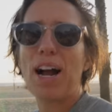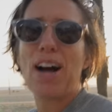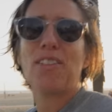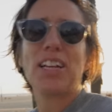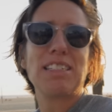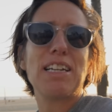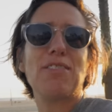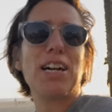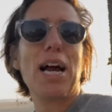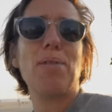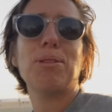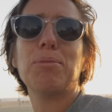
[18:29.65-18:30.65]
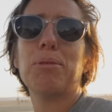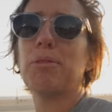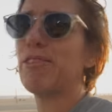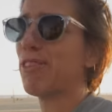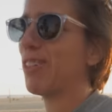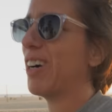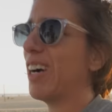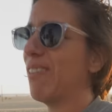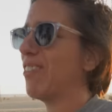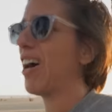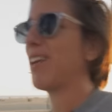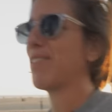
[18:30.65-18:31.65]
wow, that's never happened to me before.
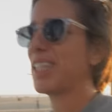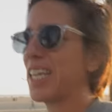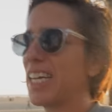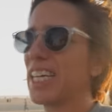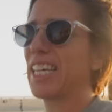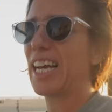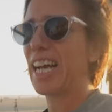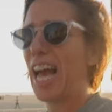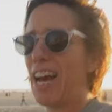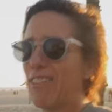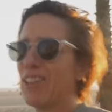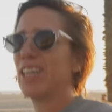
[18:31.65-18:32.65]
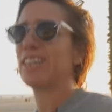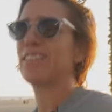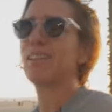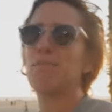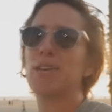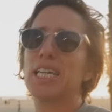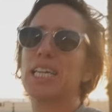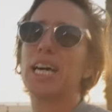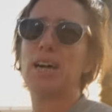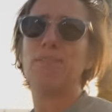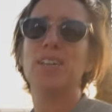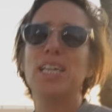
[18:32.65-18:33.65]
I'm not even kidding. Like, ever has somebody
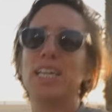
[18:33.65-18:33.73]
come?